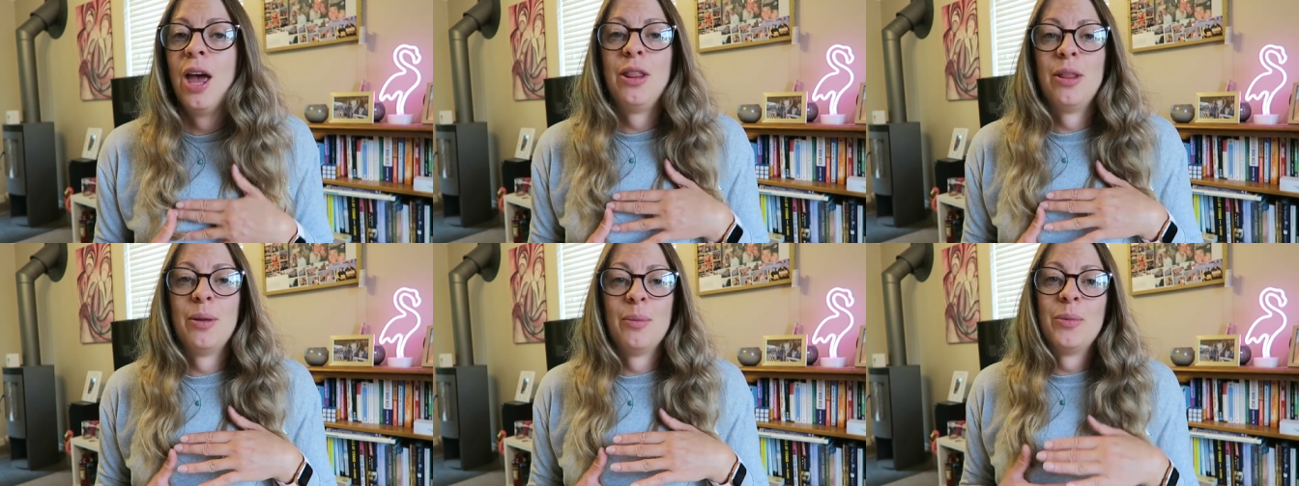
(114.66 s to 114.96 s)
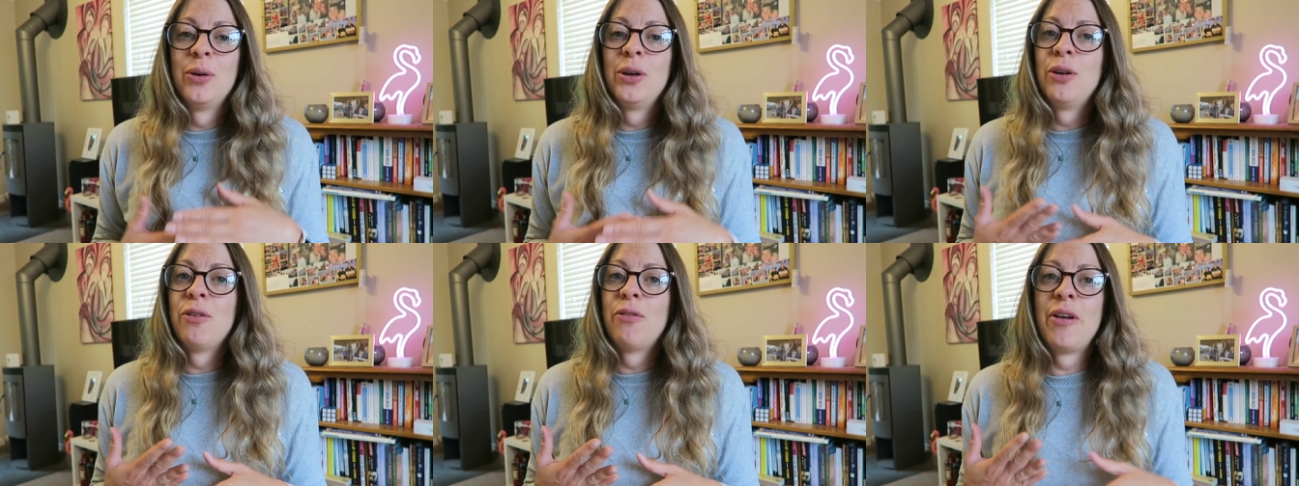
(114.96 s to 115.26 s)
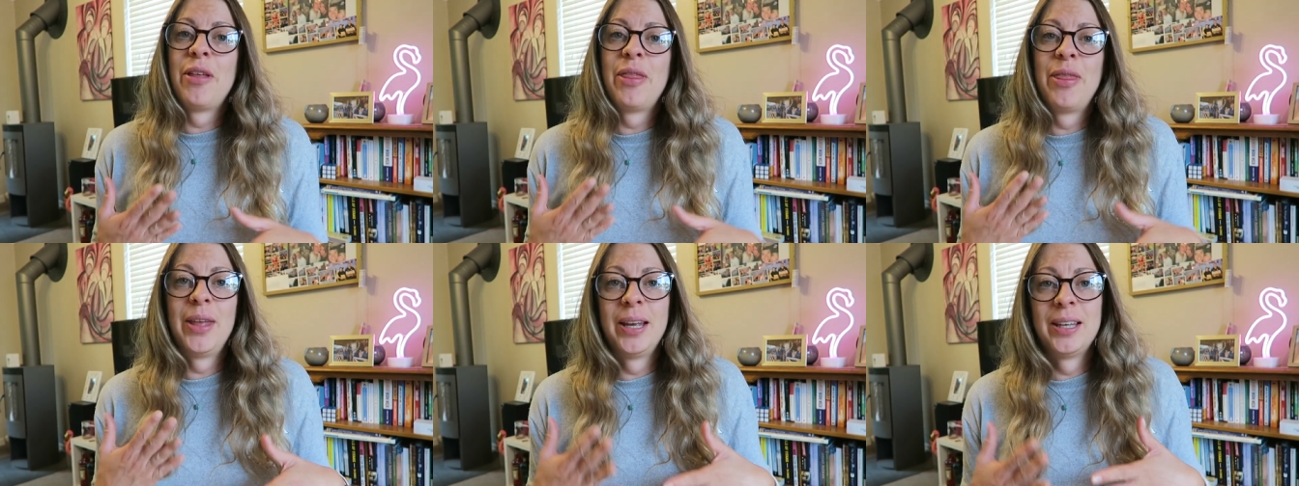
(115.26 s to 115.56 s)
the more you'll
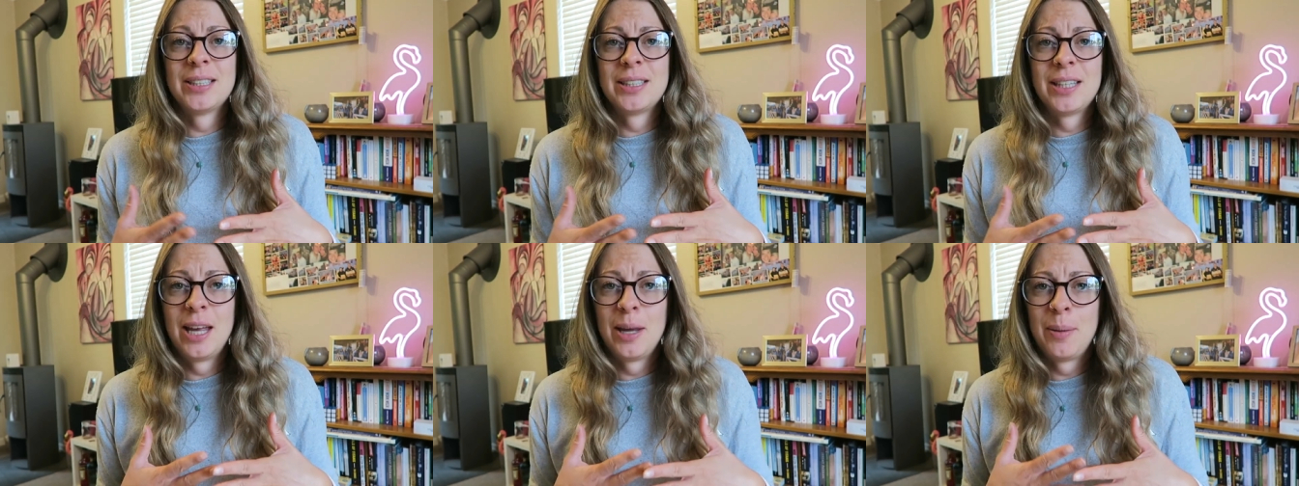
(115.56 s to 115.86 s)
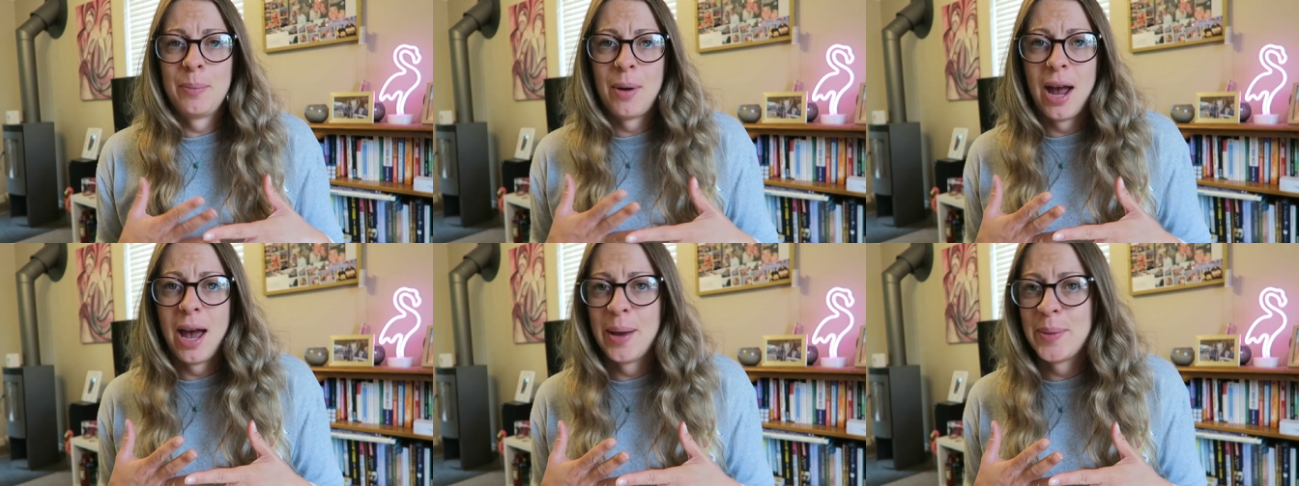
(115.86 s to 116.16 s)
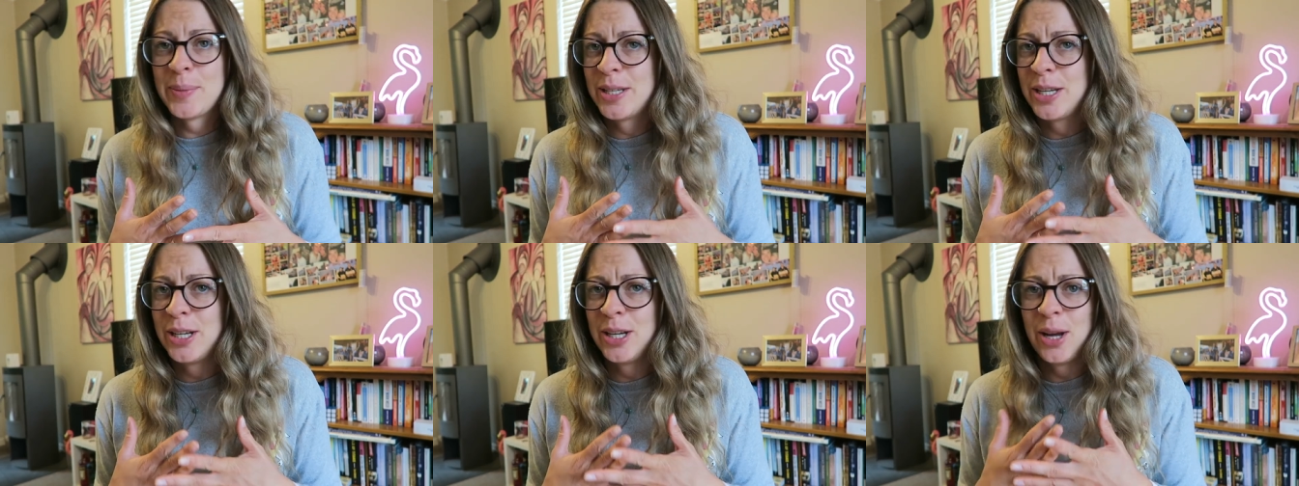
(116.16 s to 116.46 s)
find things like
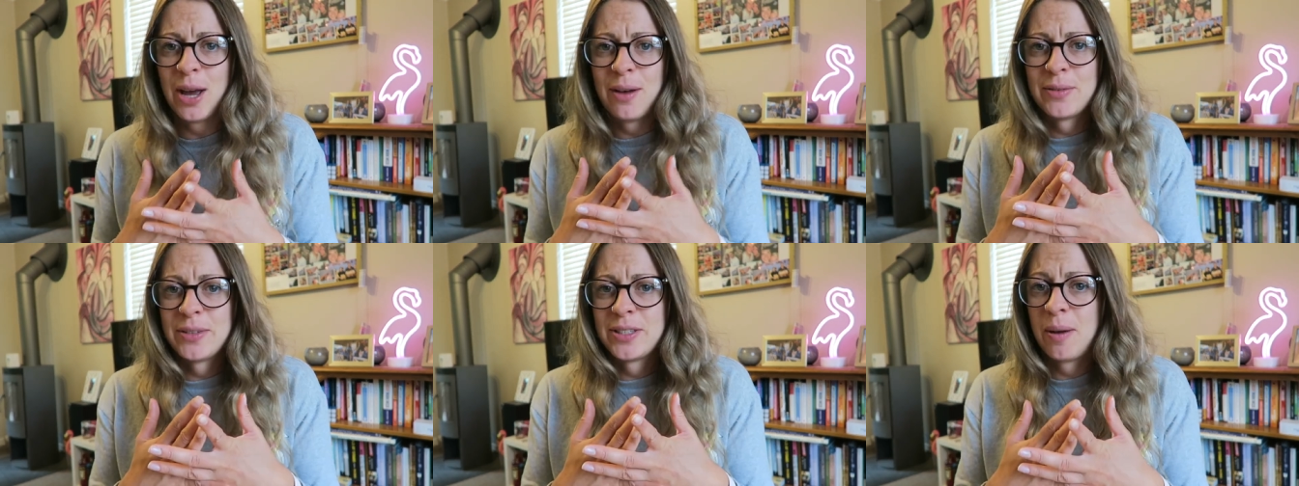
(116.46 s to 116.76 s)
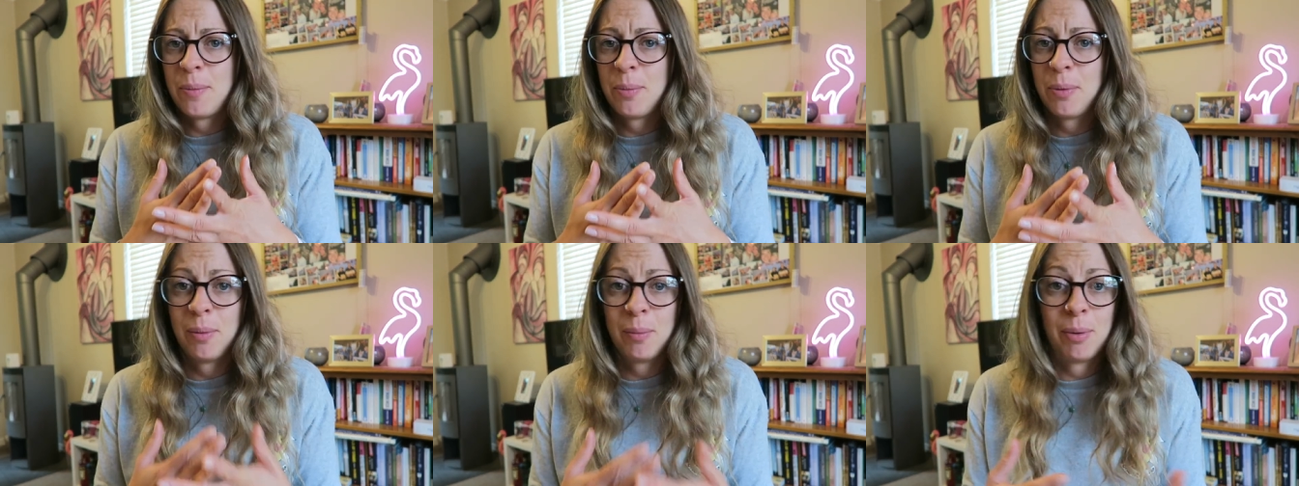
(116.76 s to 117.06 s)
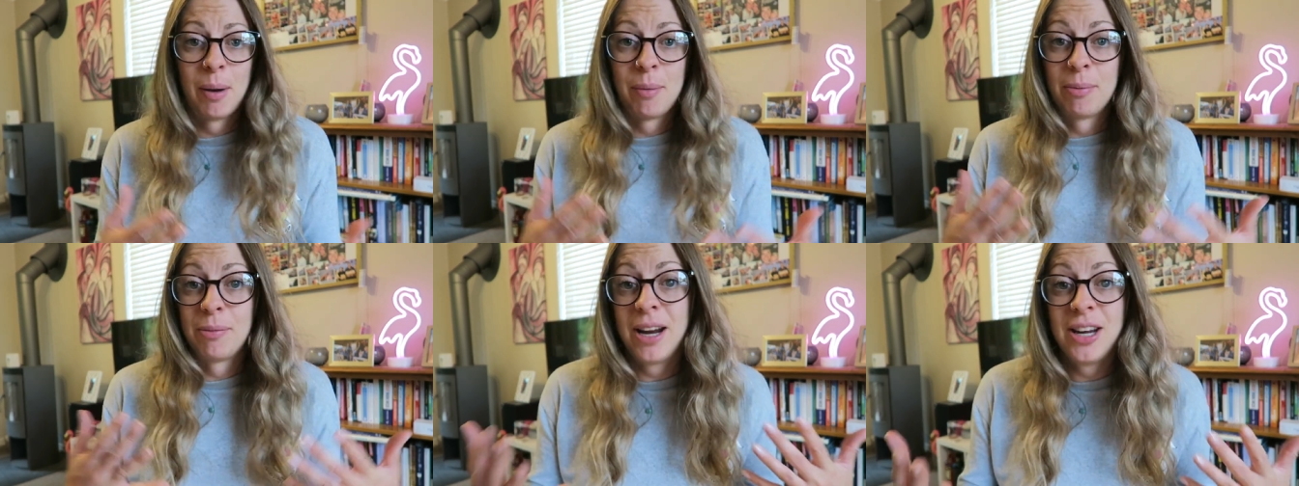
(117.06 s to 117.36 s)
perhaps they don't have a separate
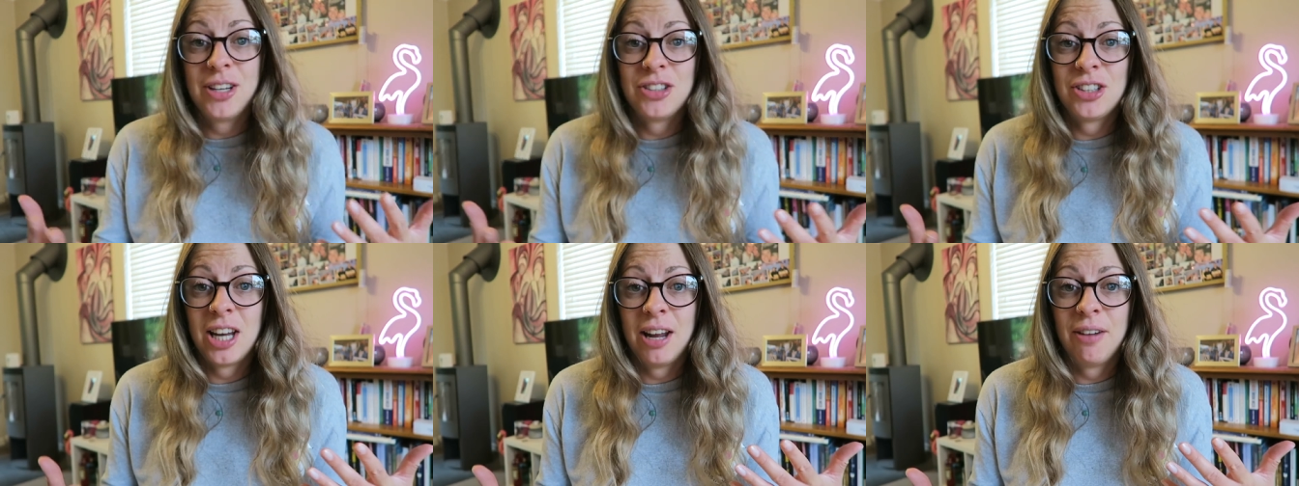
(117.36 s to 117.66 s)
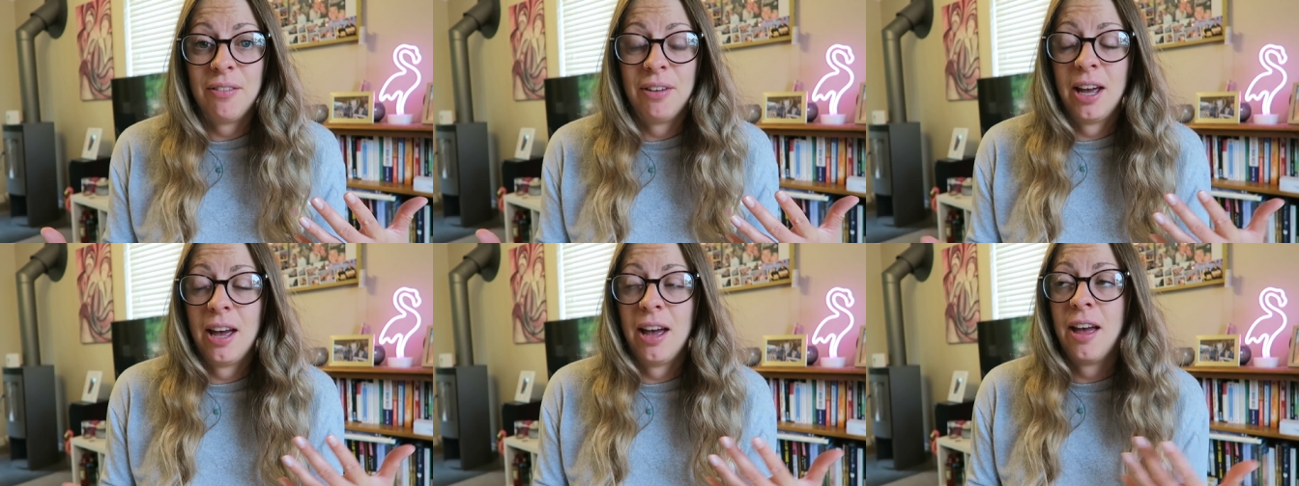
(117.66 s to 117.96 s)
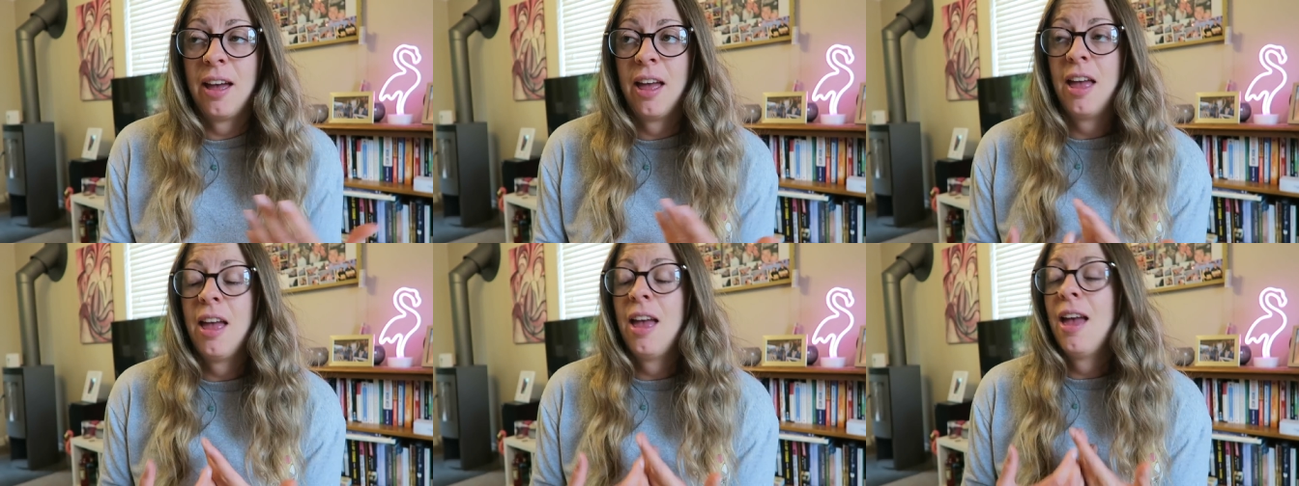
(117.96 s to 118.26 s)
preparation area,